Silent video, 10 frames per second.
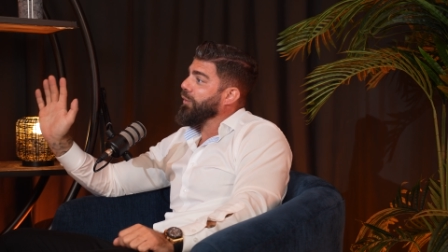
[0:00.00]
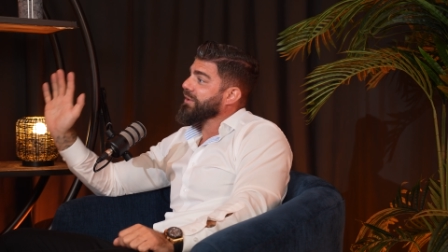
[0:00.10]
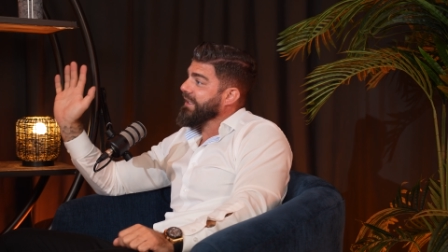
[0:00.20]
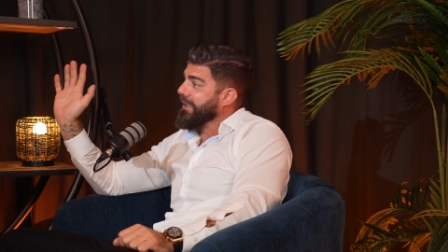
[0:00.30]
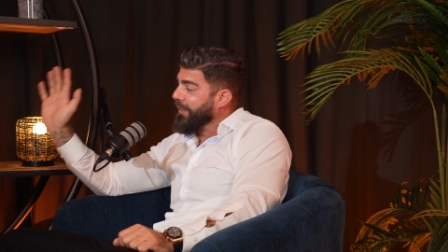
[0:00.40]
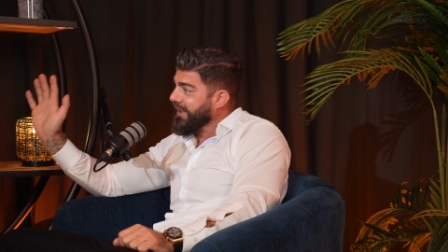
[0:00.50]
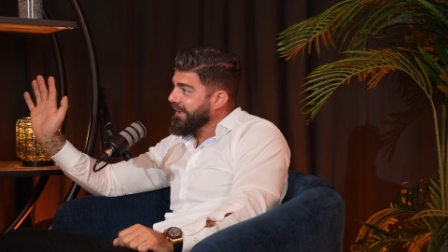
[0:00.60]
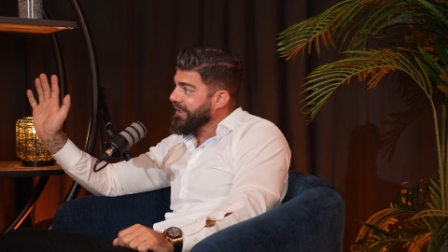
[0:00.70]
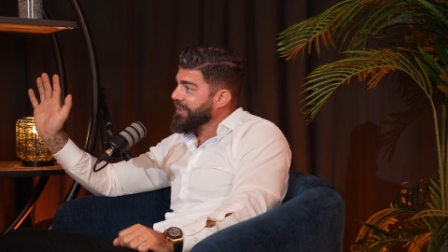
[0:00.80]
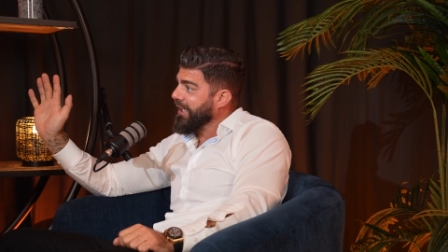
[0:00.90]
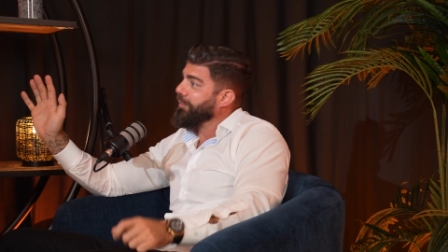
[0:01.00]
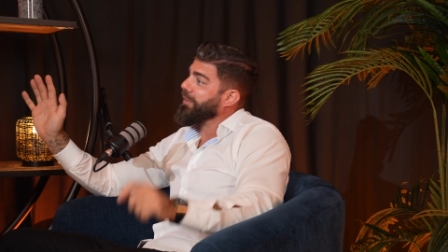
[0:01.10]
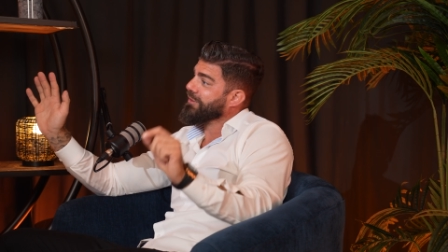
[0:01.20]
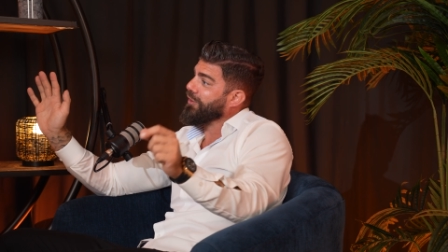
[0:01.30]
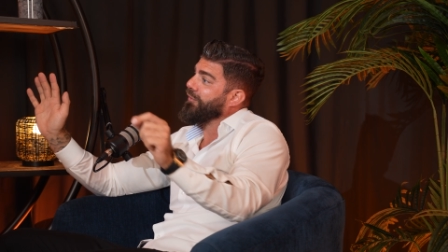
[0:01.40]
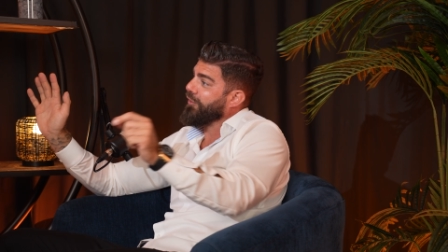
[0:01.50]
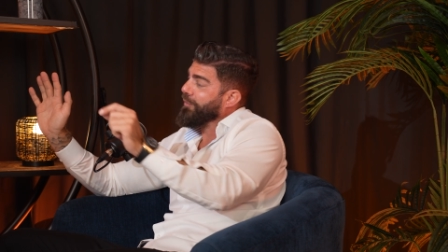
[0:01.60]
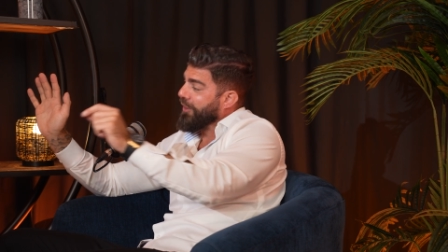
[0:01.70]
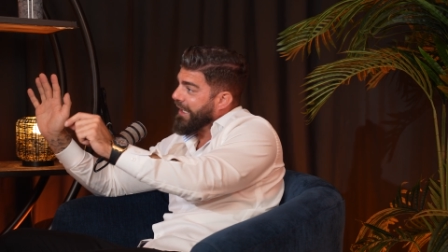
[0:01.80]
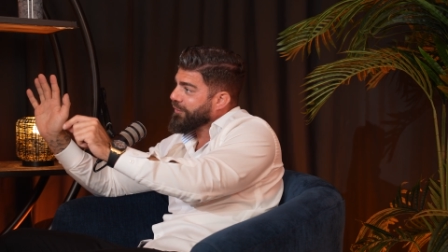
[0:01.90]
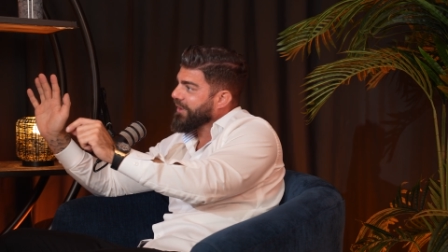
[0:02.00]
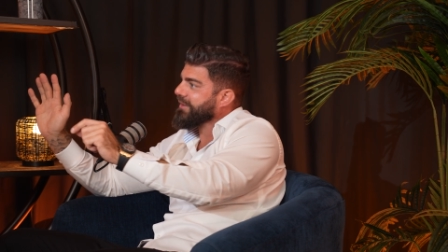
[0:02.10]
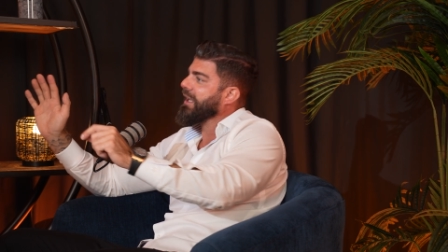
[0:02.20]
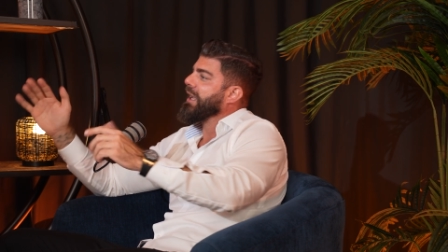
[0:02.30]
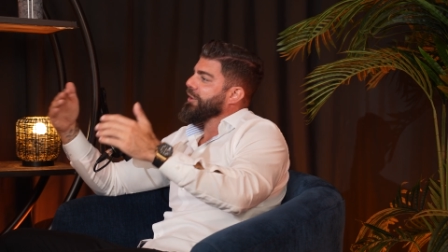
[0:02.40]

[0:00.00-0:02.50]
I will send it by DHL. Please confirm your address.